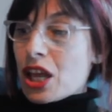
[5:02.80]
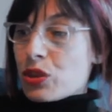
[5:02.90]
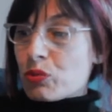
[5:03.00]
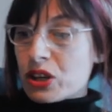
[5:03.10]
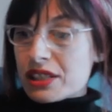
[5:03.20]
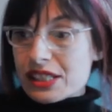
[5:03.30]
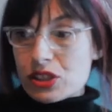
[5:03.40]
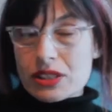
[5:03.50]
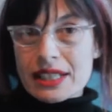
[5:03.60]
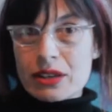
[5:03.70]
The work
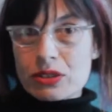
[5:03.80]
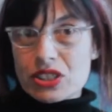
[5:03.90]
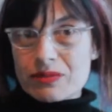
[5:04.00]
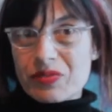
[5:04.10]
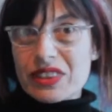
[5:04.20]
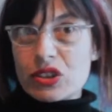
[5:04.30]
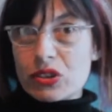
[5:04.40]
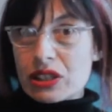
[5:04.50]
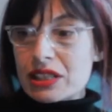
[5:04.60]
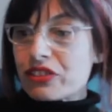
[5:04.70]
stood out,
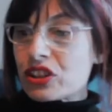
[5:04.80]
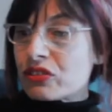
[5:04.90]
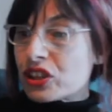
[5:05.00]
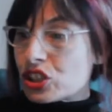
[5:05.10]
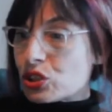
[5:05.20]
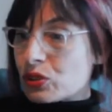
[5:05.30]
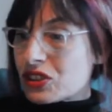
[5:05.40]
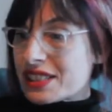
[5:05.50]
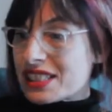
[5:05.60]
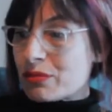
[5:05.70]
not only for the
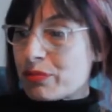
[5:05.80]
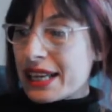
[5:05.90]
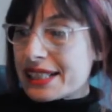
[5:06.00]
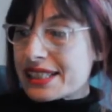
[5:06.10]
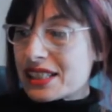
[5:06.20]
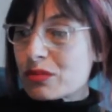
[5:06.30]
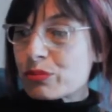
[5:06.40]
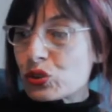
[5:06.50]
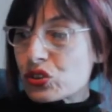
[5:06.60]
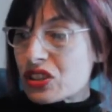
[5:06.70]
virtuosity in painting,
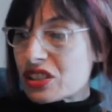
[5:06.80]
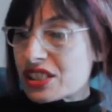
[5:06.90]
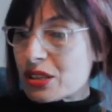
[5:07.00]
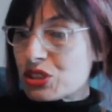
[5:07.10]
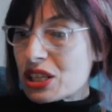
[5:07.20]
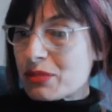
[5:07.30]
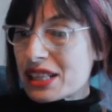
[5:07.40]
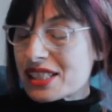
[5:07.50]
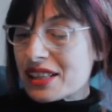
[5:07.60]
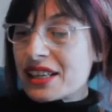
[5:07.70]
but also the subject
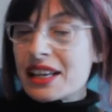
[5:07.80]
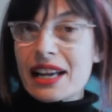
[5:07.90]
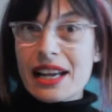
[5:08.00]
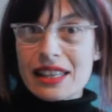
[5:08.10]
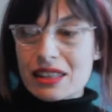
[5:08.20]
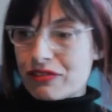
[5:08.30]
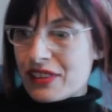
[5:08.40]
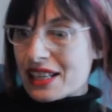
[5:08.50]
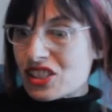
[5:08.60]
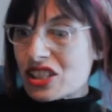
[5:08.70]
matter and the
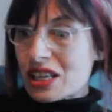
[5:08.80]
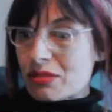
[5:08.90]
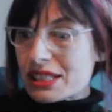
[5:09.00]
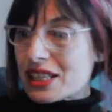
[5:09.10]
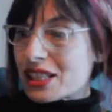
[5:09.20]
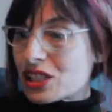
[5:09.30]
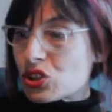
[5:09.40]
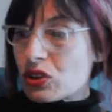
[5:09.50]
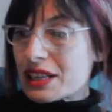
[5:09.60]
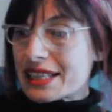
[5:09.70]
fact that it was a
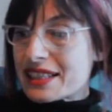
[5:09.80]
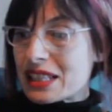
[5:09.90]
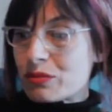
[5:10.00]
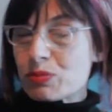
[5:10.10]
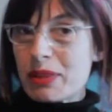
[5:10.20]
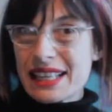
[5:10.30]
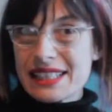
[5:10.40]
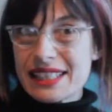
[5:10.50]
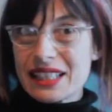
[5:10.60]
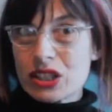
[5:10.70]
historically themed
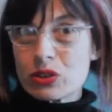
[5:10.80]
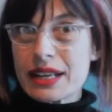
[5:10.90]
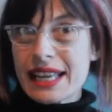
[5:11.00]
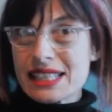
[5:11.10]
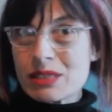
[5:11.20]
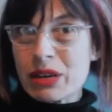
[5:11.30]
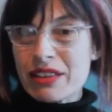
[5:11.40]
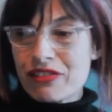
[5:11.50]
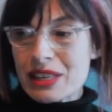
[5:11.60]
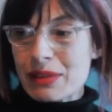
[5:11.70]
painting created by
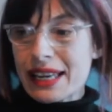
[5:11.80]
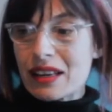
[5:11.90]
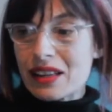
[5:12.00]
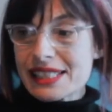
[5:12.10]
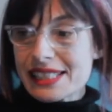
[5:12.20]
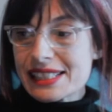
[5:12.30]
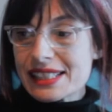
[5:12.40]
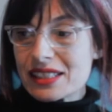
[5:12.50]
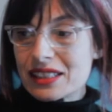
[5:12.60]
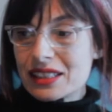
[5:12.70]
a female
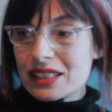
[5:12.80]
artist.